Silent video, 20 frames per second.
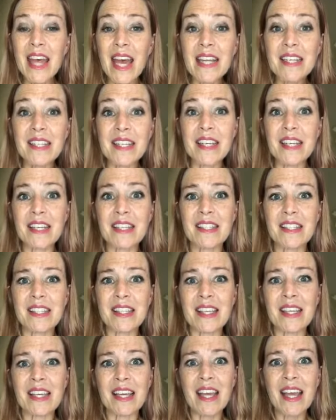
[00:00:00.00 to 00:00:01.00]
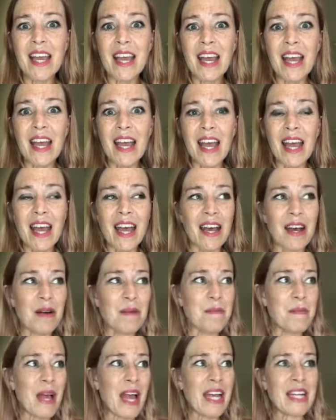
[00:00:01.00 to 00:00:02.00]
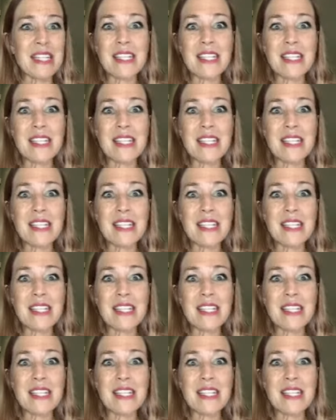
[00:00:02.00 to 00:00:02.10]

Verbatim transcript: That is the um,